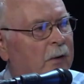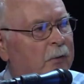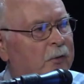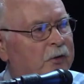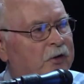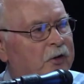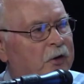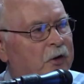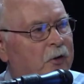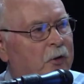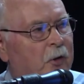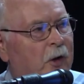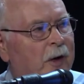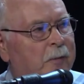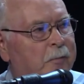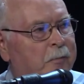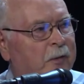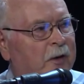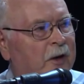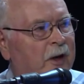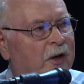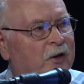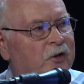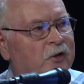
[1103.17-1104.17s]
was a great
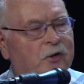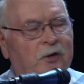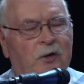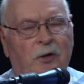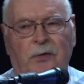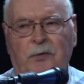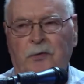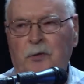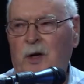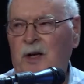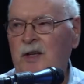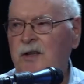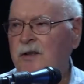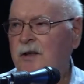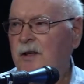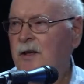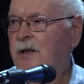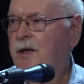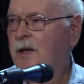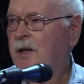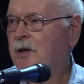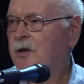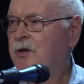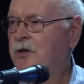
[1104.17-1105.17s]
place to threaten the
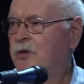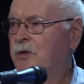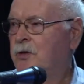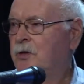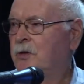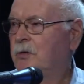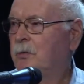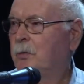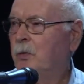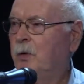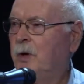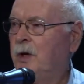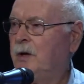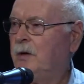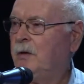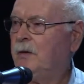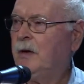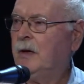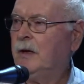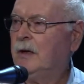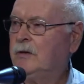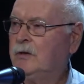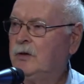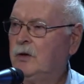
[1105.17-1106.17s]
kids
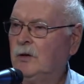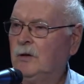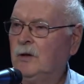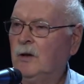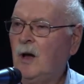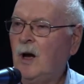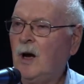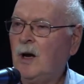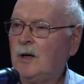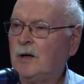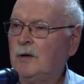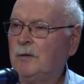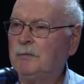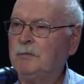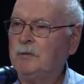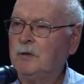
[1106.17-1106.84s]
with to lock